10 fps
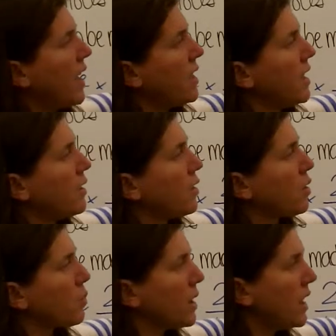I need
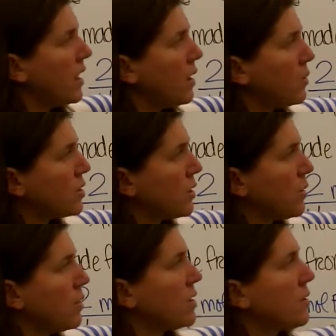3
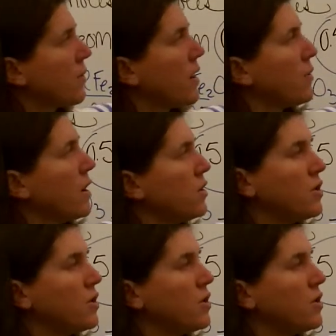O2s for every